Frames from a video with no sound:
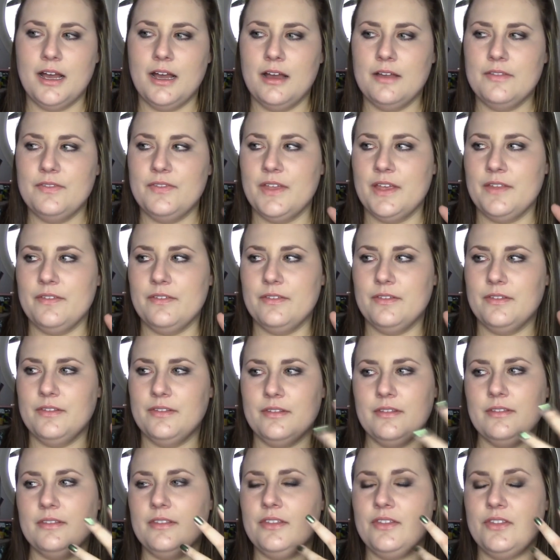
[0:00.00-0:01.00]
that
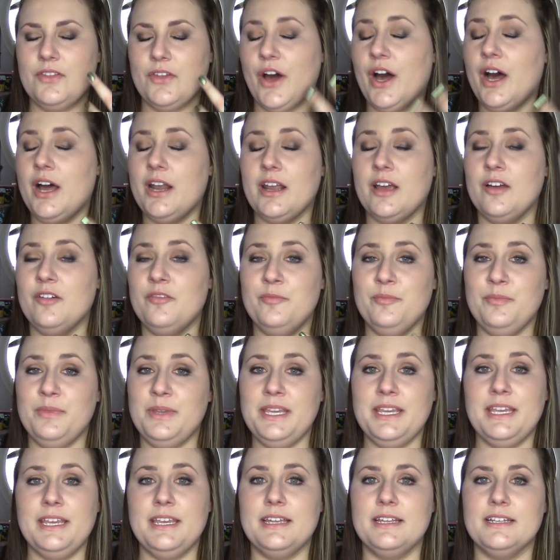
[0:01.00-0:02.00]
thought of
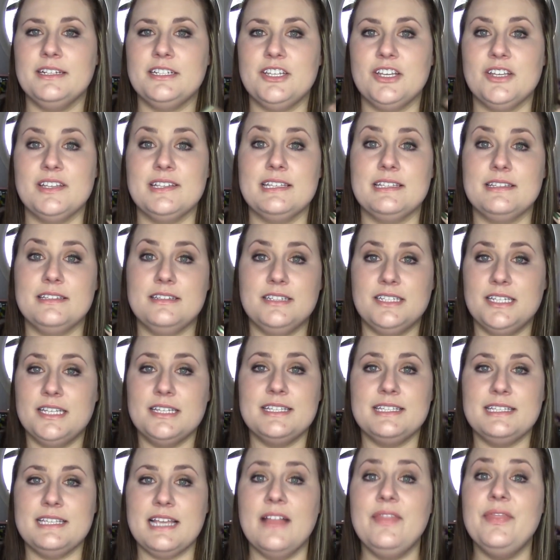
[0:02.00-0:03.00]
me to to
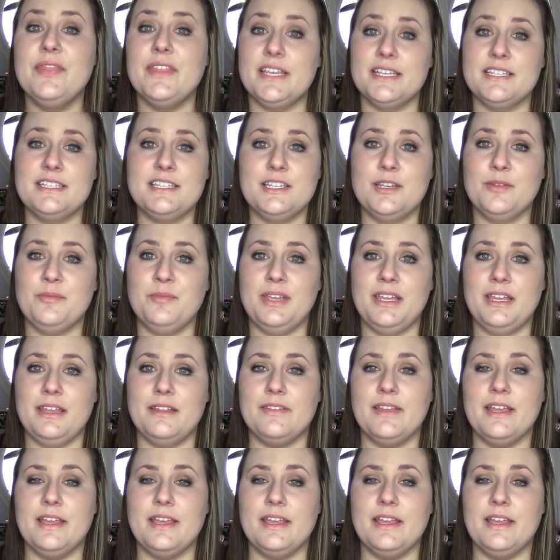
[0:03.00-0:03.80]
send this to me.